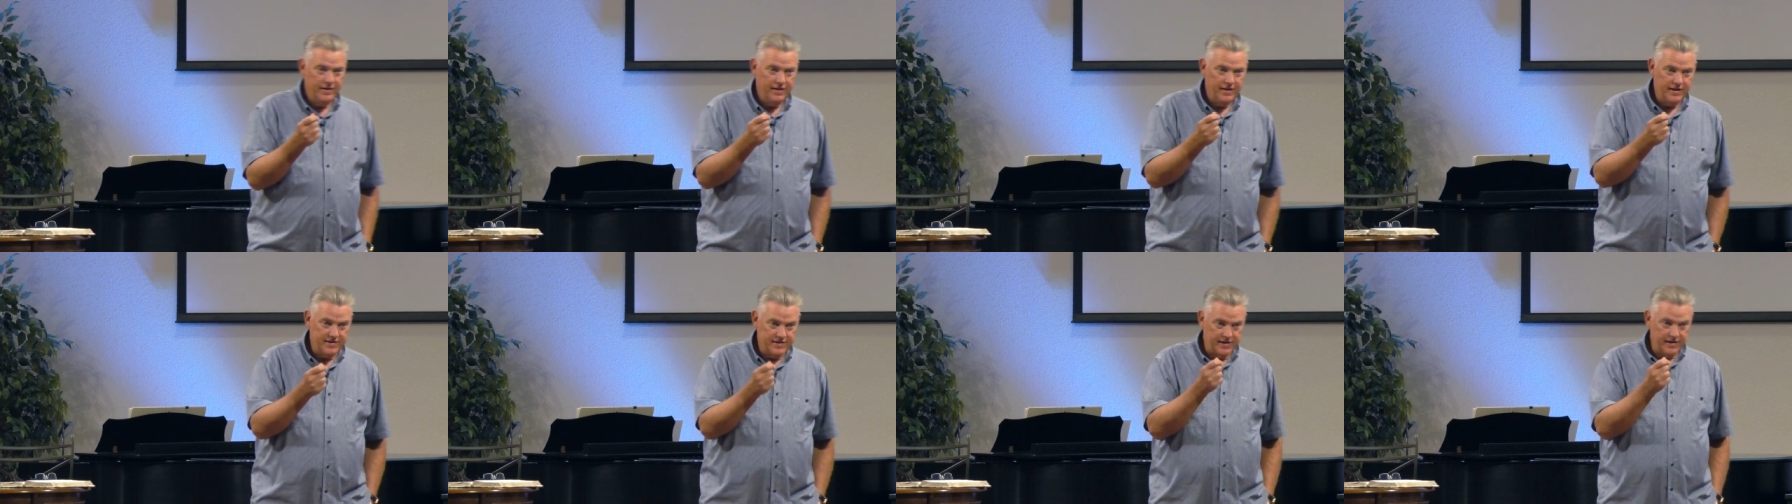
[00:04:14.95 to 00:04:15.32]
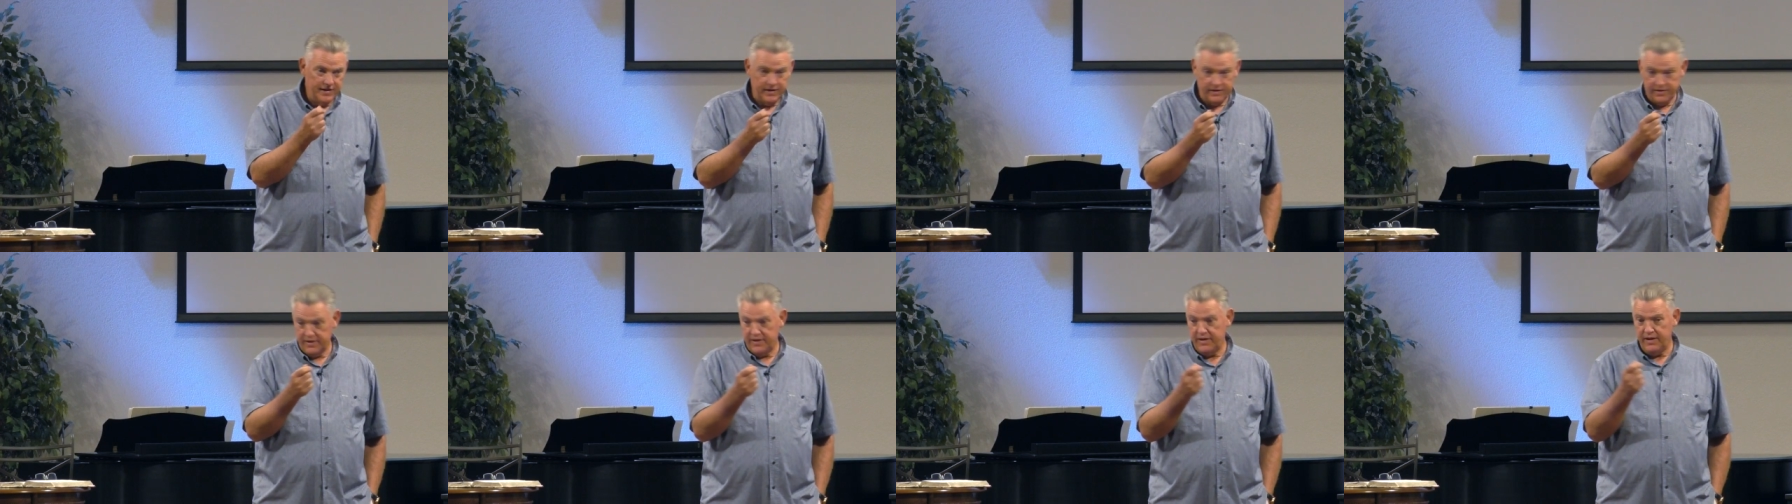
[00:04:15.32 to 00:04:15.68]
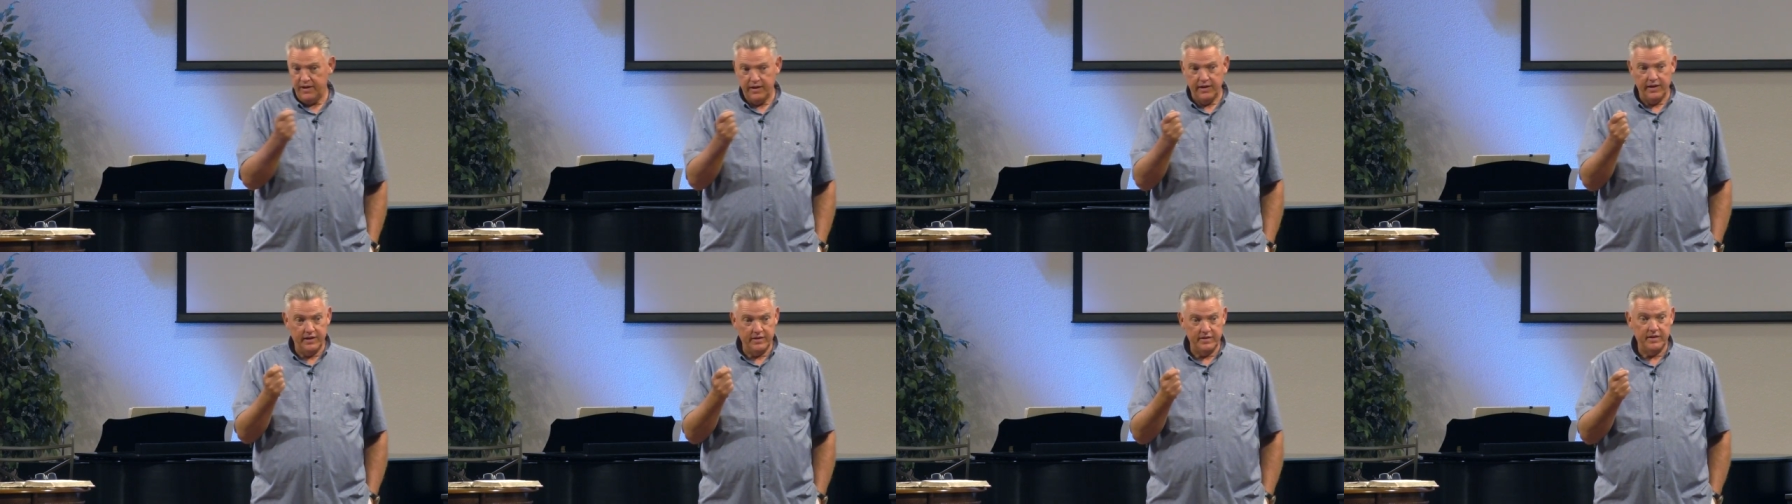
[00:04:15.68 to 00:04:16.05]
It's a, it's a
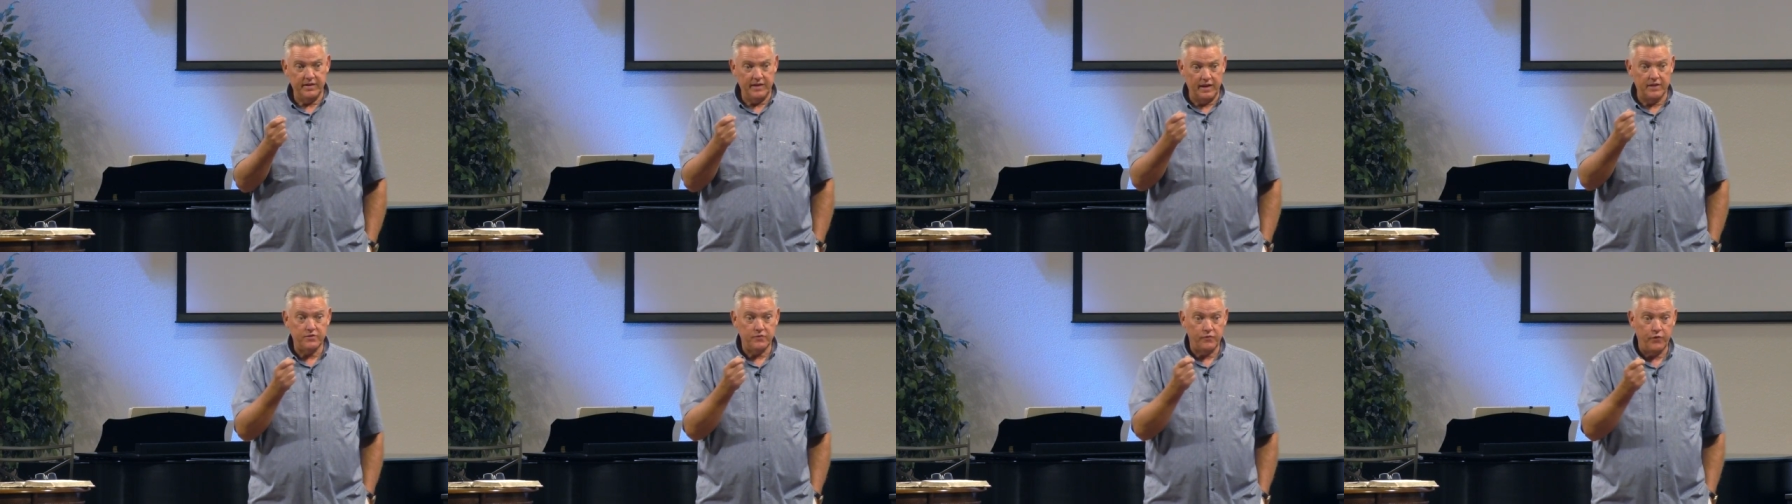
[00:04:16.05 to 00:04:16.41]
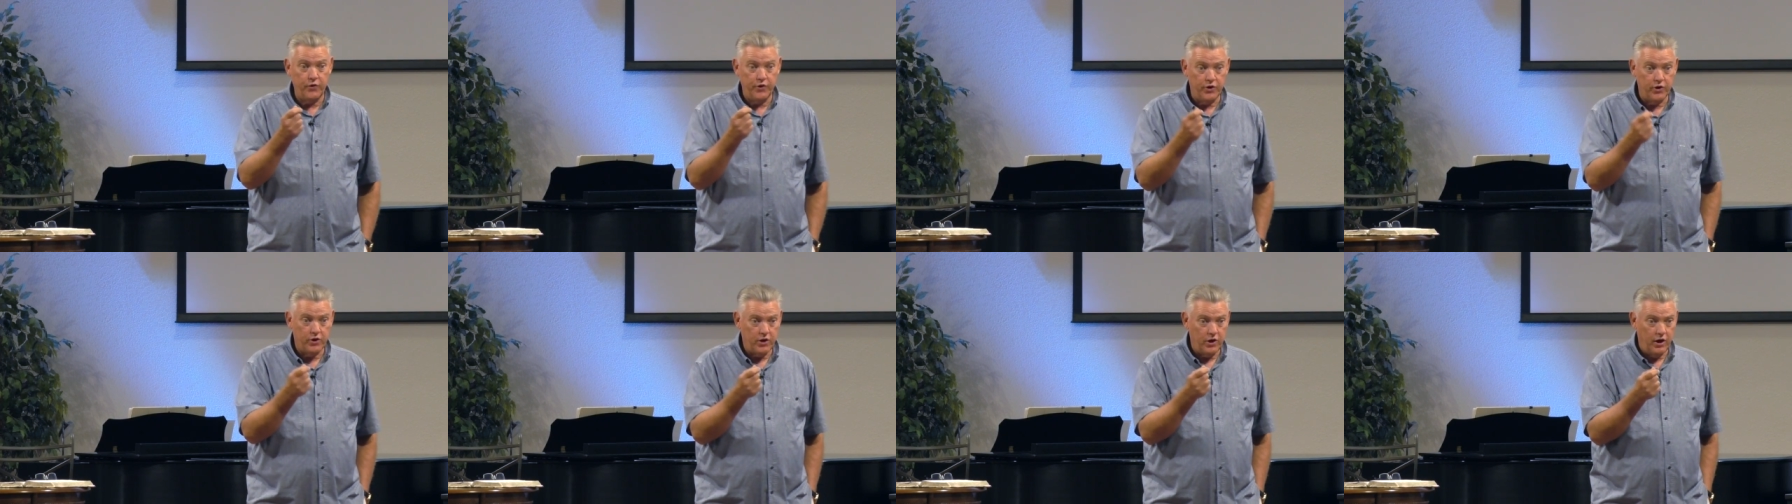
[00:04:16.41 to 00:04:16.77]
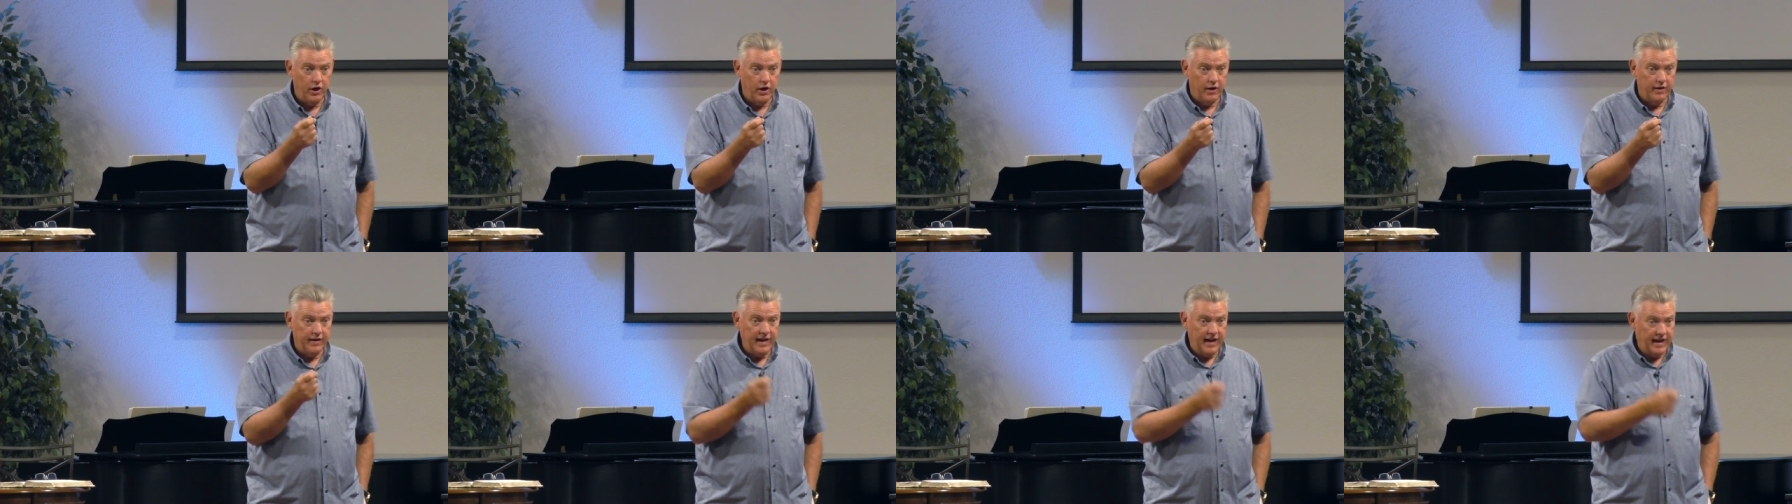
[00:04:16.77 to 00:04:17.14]
key. I said, Yeah, it's for your
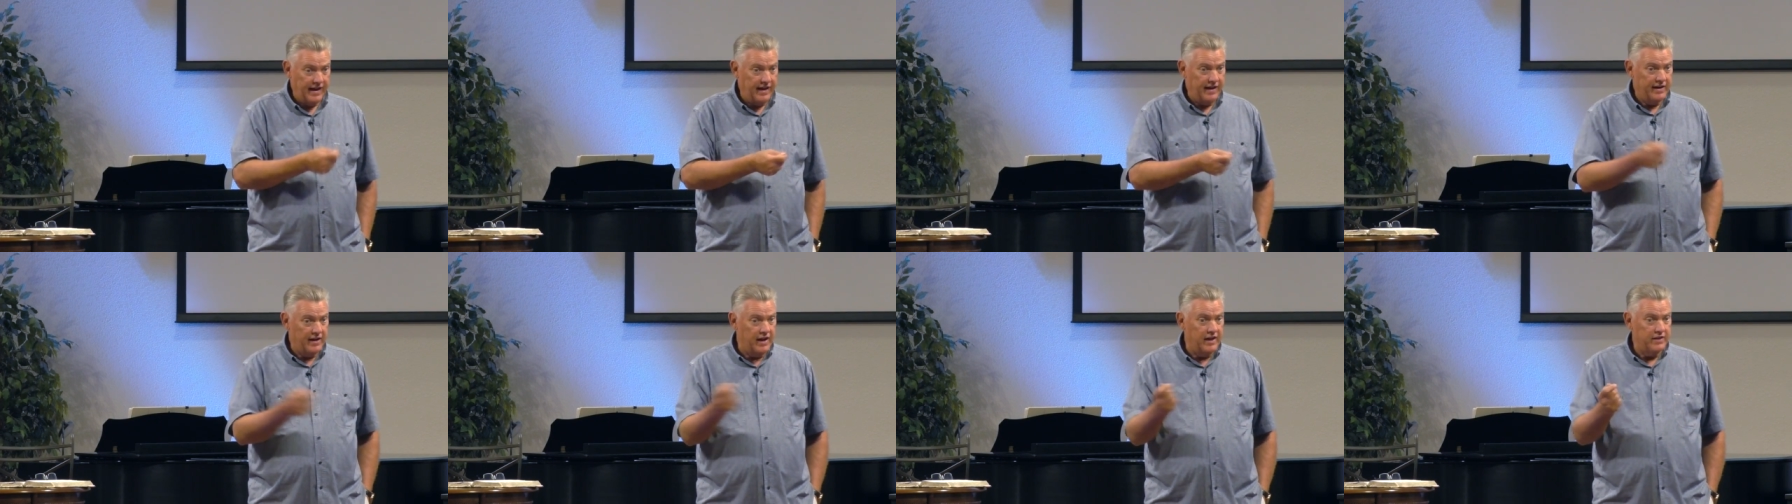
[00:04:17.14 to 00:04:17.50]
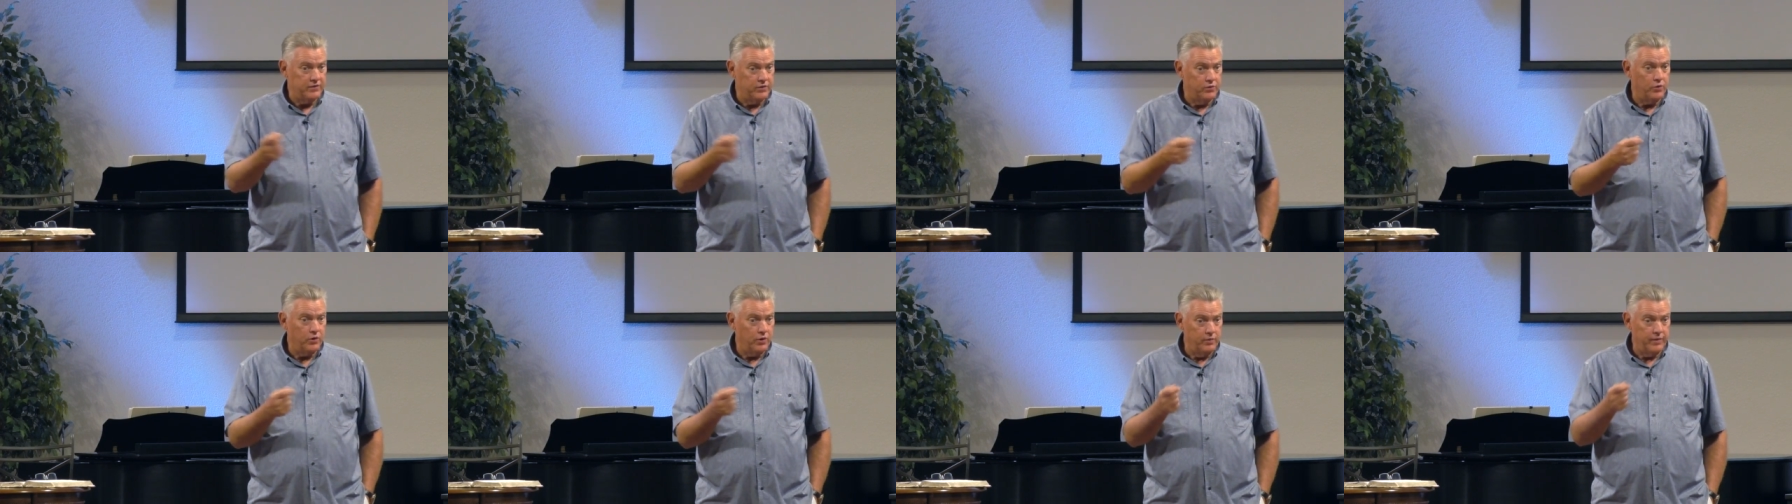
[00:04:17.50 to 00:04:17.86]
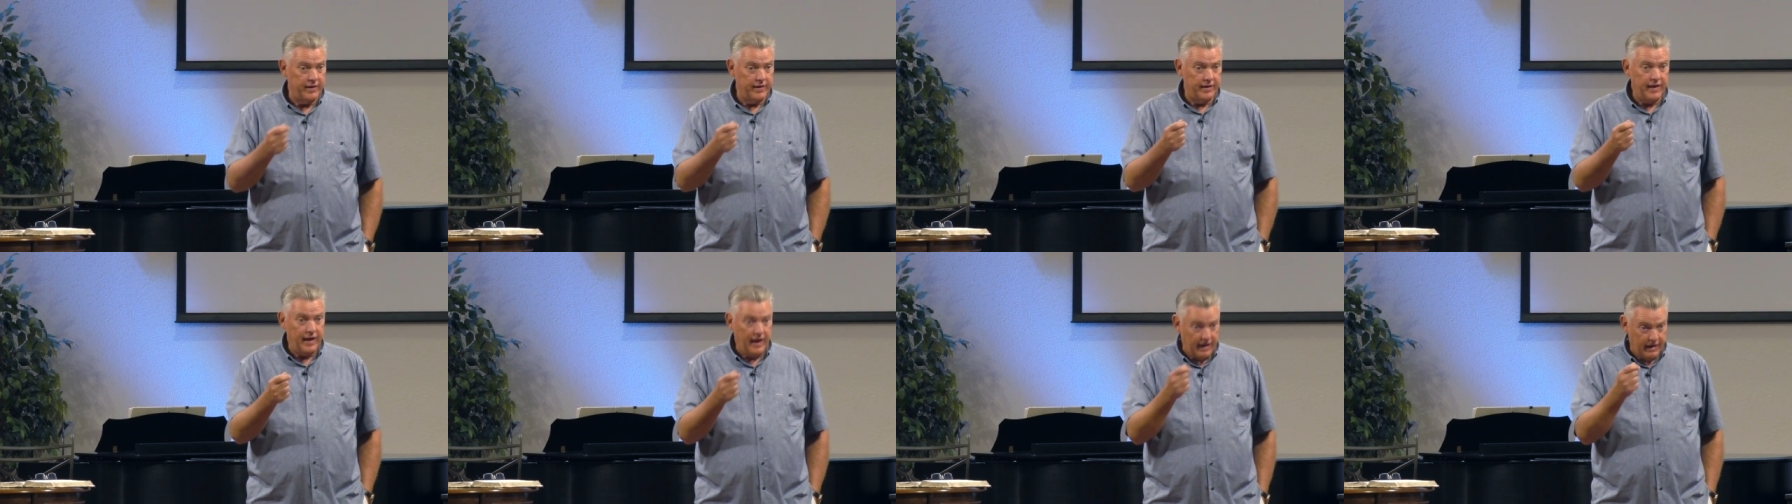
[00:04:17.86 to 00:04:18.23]
car. Yeah, I unlocked the door
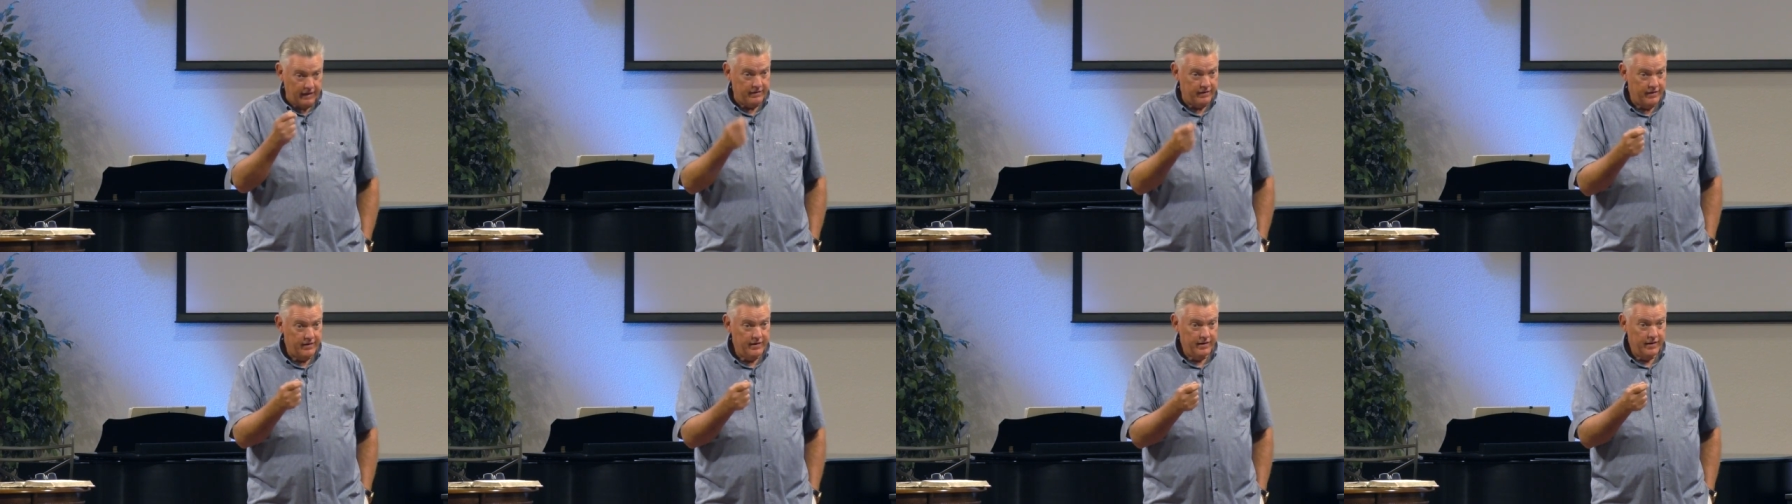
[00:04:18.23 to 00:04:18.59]
with it. Yeah.